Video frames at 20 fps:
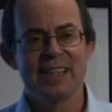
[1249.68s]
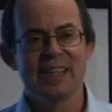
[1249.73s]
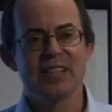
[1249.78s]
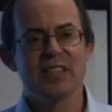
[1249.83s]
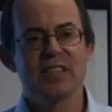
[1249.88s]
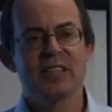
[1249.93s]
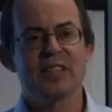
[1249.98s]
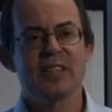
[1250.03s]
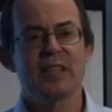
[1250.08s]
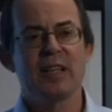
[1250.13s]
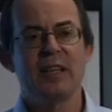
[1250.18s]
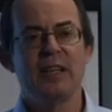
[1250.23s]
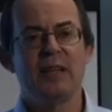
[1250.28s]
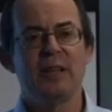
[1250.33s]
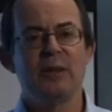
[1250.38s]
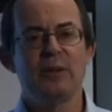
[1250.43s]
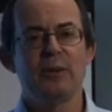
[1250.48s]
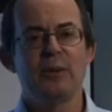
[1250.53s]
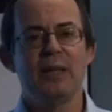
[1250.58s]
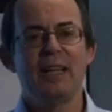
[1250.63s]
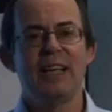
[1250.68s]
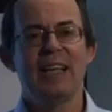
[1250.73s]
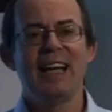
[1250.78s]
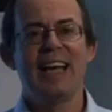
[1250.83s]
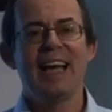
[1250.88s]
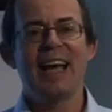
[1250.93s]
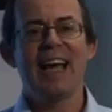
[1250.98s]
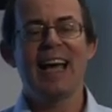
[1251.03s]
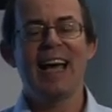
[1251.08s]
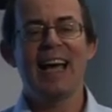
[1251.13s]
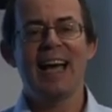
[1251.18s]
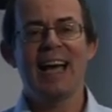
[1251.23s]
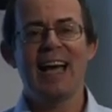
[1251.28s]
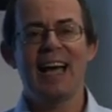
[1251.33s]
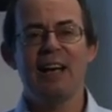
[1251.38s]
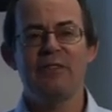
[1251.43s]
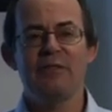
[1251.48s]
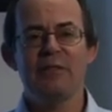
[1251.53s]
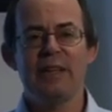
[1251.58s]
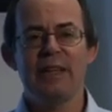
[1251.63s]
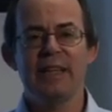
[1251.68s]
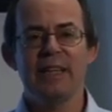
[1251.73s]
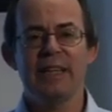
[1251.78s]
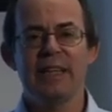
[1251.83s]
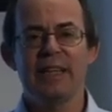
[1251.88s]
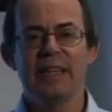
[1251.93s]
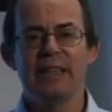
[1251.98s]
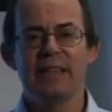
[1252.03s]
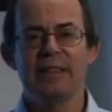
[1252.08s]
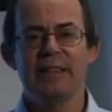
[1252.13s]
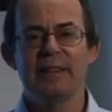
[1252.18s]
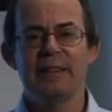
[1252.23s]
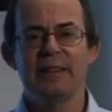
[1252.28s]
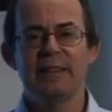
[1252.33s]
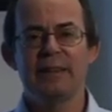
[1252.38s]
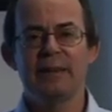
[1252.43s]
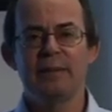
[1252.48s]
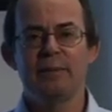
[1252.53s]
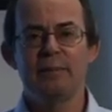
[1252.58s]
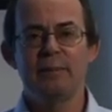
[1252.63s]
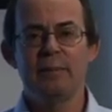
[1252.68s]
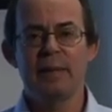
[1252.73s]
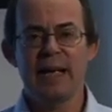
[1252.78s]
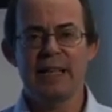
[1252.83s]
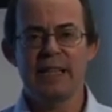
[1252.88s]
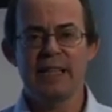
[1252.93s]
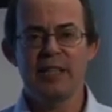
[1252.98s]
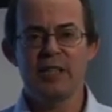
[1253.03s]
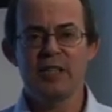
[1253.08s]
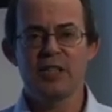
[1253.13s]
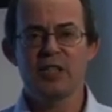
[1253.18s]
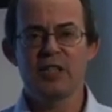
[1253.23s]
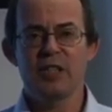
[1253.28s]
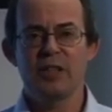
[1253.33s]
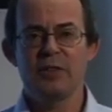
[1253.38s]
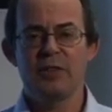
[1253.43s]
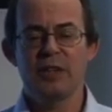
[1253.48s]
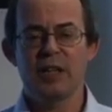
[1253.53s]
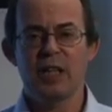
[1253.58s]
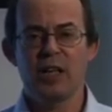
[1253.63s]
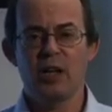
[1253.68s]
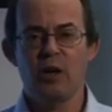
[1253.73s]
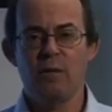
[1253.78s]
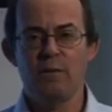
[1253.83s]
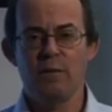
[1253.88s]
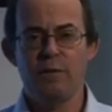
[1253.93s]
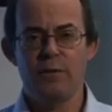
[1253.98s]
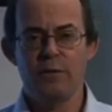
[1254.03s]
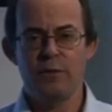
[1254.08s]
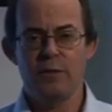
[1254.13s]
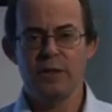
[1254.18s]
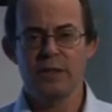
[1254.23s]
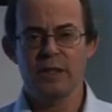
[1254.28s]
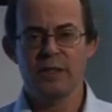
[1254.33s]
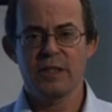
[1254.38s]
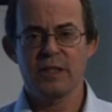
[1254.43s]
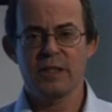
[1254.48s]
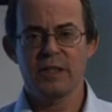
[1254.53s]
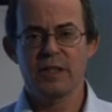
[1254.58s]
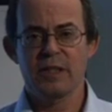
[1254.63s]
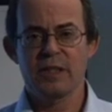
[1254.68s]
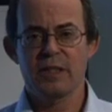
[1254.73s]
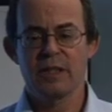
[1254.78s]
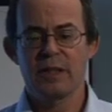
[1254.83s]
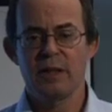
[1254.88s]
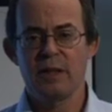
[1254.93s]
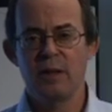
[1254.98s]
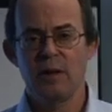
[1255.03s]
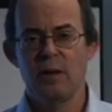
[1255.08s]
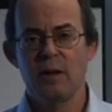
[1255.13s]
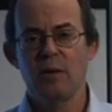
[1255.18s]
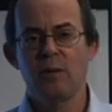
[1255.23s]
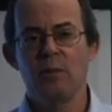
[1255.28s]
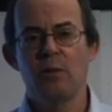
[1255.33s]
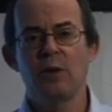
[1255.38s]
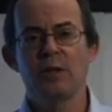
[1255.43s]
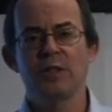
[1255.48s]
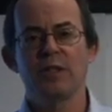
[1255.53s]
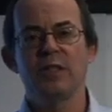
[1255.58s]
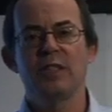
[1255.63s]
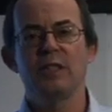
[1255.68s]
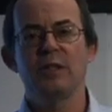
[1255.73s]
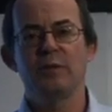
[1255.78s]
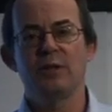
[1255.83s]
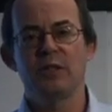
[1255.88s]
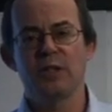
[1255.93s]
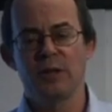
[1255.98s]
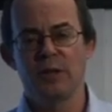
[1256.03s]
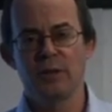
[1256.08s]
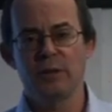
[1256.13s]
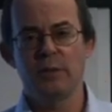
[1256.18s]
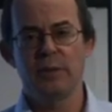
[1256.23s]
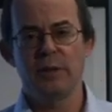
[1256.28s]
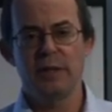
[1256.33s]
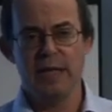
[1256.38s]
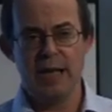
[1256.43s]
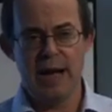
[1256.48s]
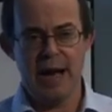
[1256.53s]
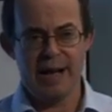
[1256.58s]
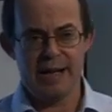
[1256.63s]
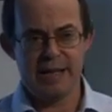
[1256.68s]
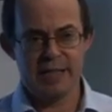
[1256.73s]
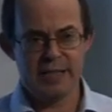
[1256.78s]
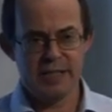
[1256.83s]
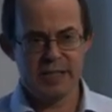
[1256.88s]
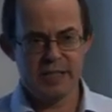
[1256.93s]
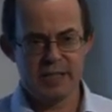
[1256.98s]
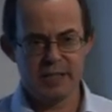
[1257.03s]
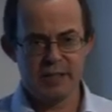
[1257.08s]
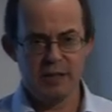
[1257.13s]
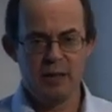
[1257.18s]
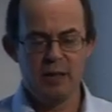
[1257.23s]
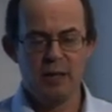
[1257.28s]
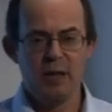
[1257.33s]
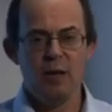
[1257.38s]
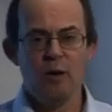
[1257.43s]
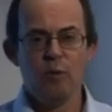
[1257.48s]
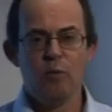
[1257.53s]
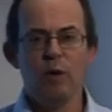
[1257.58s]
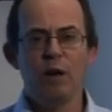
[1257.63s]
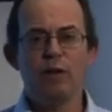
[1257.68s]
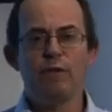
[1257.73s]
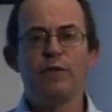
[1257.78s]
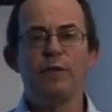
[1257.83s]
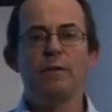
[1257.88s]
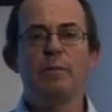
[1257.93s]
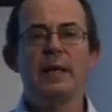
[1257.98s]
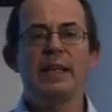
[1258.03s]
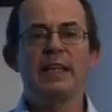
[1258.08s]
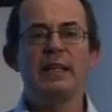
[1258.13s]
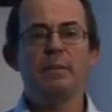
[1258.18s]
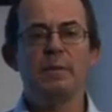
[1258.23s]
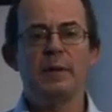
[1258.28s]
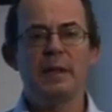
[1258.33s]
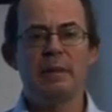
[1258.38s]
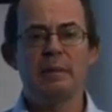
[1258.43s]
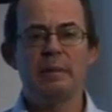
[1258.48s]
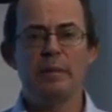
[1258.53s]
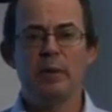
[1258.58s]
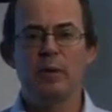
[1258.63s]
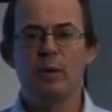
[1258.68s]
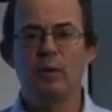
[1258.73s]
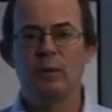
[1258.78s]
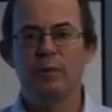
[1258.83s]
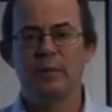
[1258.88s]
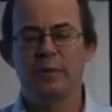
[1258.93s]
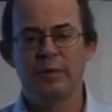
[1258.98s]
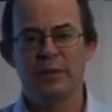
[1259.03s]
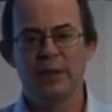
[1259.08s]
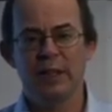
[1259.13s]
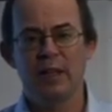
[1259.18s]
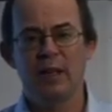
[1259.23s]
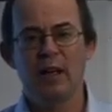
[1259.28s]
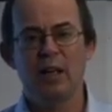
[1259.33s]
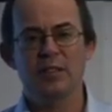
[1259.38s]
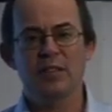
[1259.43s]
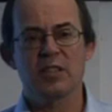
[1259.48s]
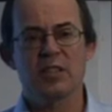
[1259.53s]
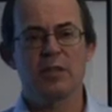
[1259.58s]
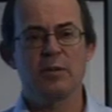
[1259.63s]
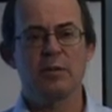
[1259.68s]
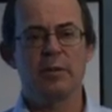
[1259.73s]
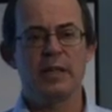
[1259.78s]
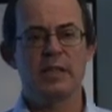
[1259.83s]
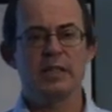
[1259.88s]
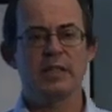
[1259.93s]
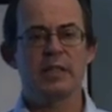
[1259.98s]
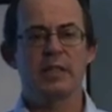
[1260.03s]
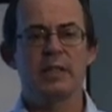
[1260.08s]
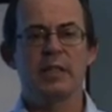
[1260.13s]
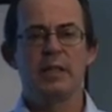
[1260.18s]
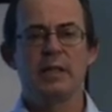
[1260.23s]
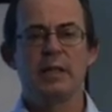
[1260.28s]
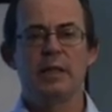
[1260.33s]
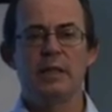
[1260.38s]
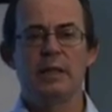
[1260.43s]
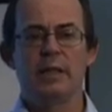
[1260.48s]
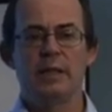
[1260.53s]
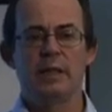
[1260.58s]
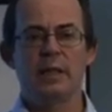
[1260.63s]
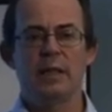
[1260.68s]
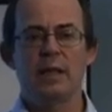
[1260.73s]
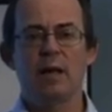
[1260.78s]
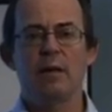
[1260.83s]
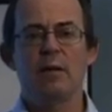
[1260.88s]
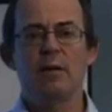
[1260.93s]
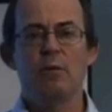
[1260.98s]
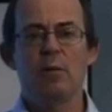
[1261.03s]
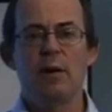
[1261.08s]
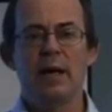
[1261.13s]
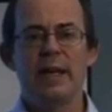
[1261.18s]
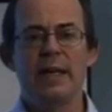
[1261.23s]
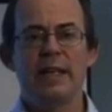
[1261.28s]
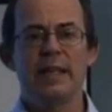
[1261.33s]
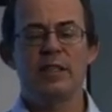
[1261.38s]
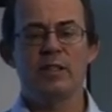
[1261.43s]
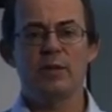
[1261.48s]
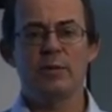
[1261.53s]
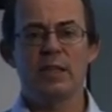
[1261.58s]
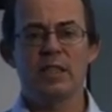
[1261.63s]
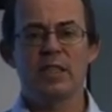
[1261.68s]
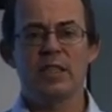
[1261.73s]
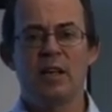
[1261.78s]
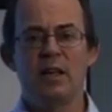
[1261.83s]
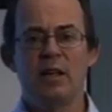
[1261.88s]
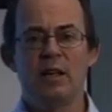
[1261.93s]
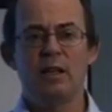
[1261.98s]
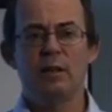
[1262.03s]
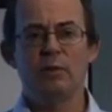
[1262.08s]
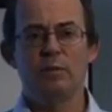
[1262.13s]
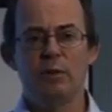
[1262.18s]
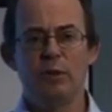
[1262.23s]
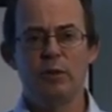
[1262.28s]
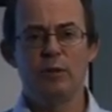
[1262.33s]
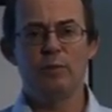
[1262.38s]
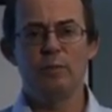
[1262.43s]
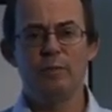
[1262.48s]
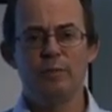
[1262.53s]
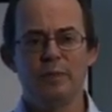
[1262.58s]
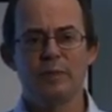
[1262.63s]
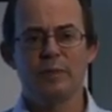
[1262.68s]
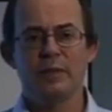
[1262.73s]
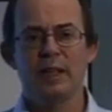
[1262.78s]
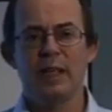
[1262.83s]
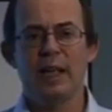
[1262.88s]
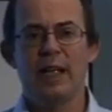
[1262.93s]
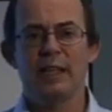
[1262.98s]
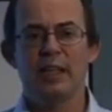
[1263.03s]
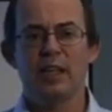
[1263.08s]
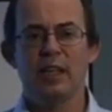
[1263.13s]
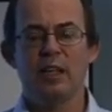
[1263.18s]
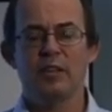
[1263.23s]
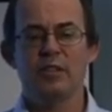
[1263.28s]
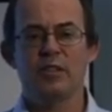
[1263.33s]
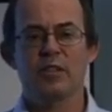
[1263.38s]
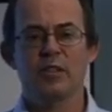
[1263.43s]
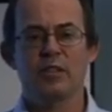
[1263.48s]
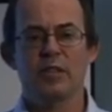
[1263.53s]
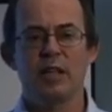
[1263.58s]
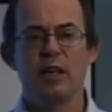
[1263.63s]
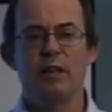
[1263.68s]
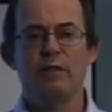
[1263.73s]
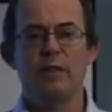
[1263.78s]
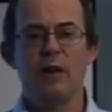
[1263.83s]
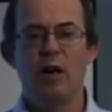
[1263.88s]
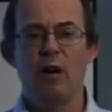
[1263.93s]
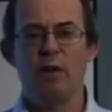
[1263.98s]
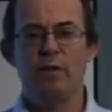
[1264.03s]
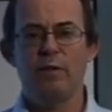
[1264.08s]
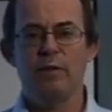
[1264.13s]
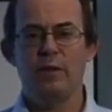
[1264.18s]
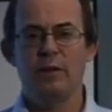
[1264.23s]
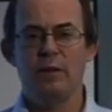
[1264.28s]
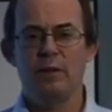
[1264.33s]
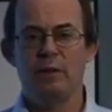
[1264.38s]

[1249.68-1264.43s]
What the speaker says: So, having managed the conference, what do you do next? Well, for many people, the answer is go away to a dark room and cut yourself off